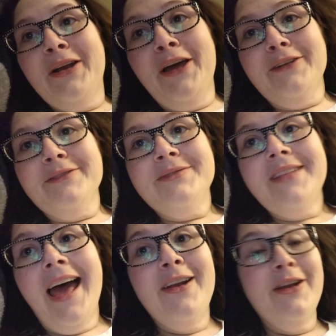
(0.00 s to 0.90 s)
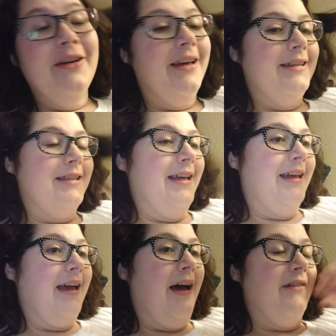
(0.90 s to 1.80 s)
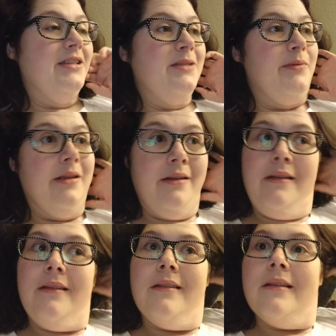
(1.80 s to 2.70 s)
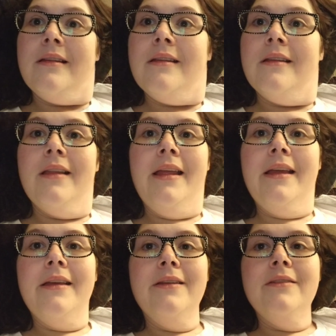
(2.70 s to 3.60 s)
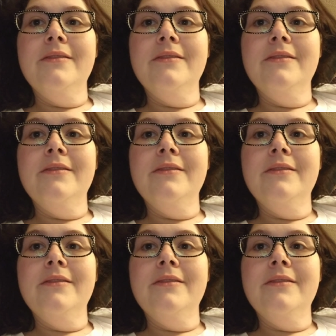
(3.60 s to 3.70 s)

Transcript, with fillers: I don't know. I don't know, guys. Like, I've just been, like,